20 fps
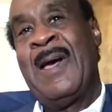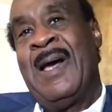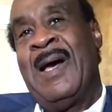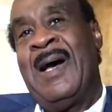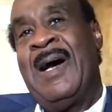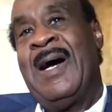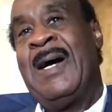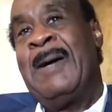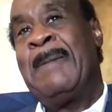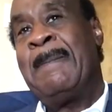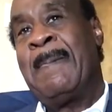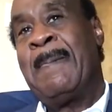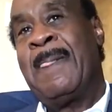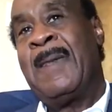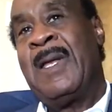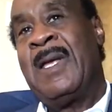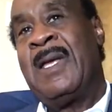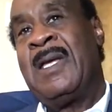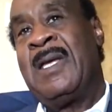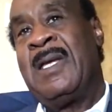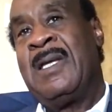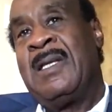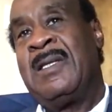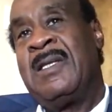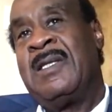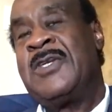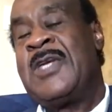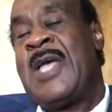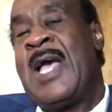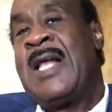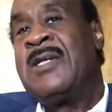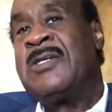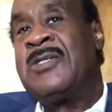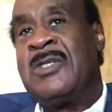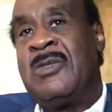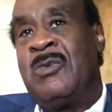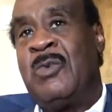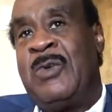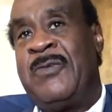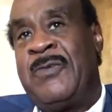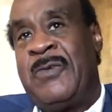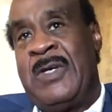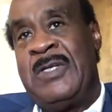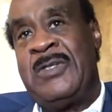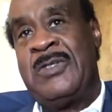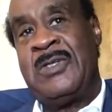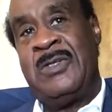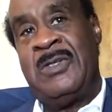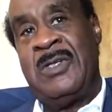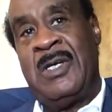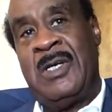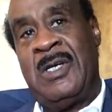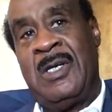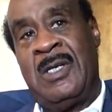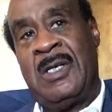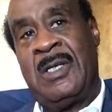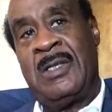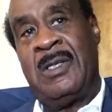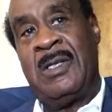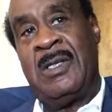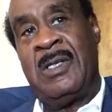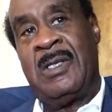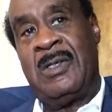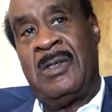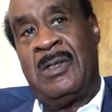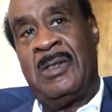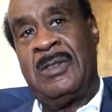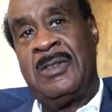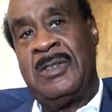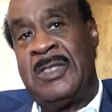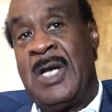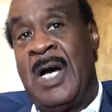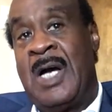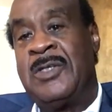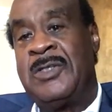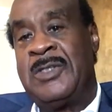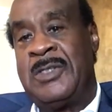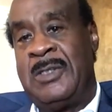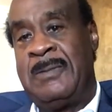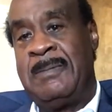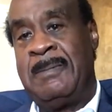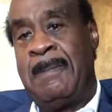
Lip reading: The challenges that we face today, I think, are daunting.